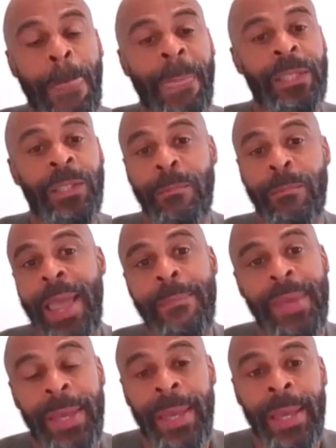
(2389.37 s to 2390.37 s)
it's your
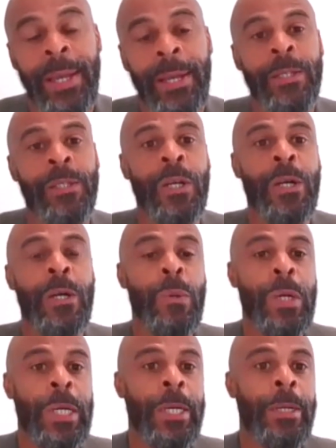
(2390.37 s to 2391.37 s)
baby
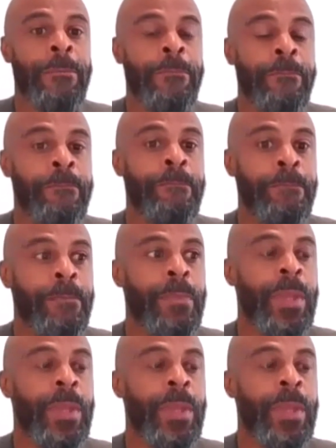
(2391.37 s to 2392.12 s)
so um